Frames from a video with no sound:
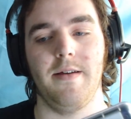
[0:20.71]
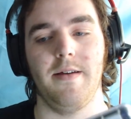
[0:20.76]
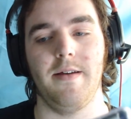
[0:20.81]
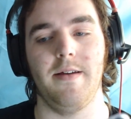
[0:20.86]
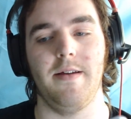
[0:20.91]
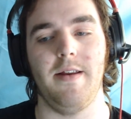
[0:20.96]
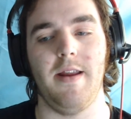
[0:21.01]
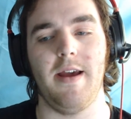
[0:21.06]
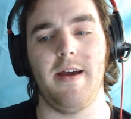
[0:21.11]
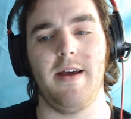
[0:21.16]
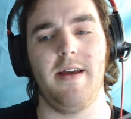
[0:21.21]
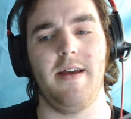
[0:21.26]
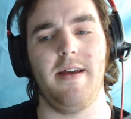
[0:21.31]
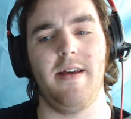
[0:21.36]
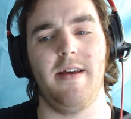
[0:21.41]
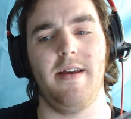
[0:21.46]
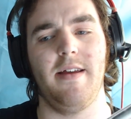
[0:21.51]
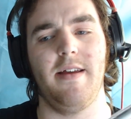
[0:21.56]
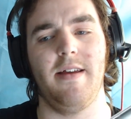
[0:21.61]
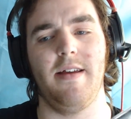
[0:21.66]
Now,
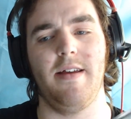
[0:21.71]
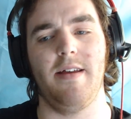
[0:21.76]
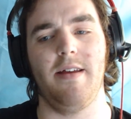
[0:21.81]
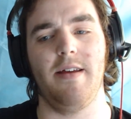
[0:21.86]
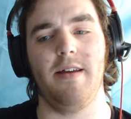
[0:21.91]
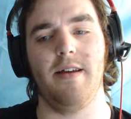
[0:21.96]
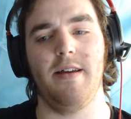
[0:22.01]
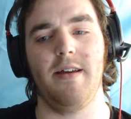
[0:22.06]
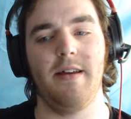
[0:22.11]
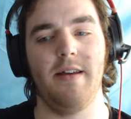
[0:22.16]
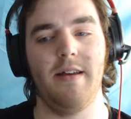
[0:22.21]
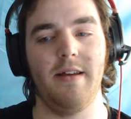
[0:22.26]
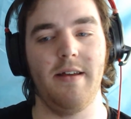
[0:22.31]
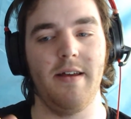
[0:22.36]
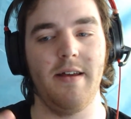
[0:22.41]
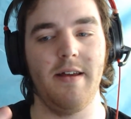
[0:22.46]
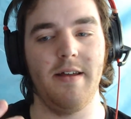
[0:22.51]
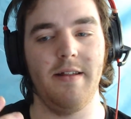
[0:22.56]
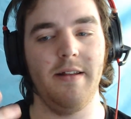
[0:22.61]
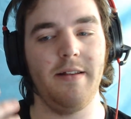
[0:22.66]

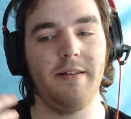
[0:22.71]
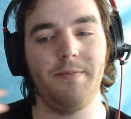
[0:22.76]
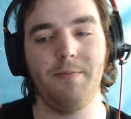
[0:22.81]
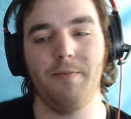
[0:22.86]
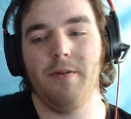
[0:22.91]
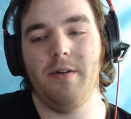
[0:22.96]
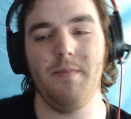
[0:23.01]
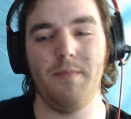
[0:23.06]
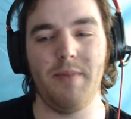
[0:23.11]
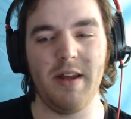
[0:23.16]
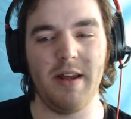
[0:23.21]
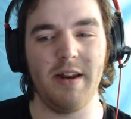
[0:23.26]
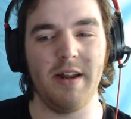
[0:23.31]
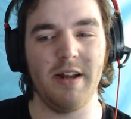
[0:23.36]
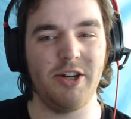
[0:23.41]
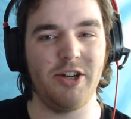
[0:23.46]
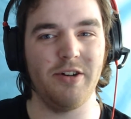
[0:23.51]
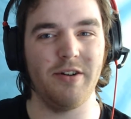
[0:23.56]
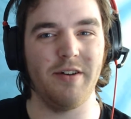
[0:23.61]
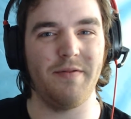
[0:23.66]
this wouldn't be an
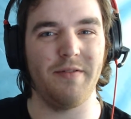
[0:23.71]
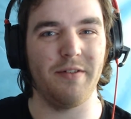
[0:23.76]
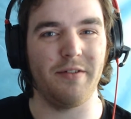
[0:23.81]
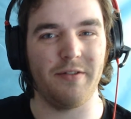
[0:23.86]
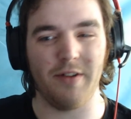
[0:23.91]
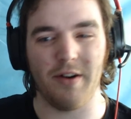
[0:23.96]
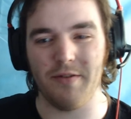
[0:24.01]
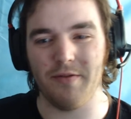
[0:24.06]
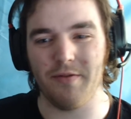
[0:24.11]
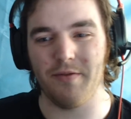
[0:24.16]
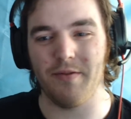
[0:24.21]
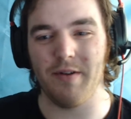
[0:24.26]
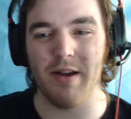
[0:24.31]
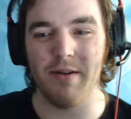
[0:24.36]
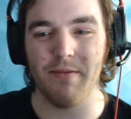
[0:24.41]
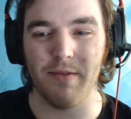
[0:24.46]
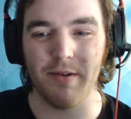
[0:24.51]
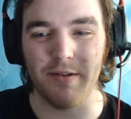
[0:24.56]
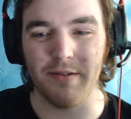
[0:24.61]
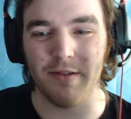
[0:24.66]
issue if the software
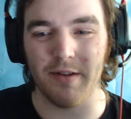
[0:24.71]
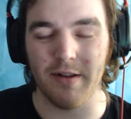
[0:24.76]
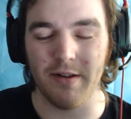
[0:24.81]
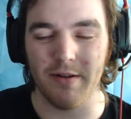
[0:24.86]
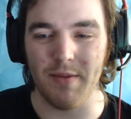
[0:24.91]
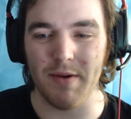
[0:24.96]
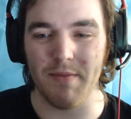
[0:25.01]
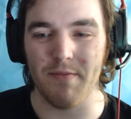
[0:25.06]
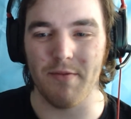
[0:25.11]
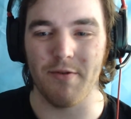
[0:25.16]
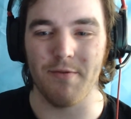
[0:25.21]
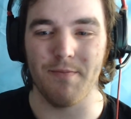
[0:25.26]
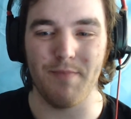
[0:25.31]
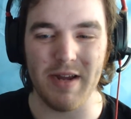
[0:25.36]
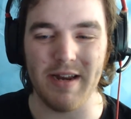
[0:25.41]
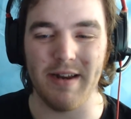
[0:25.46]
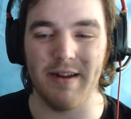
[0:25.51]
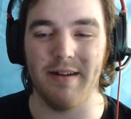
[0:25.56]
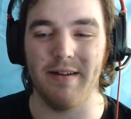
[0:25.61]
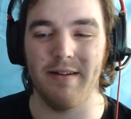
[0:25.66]
was a little bit more
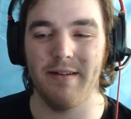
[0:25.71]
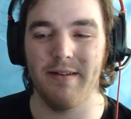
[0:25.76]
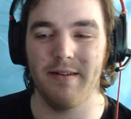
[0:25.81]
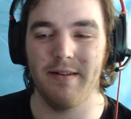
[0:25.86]
better,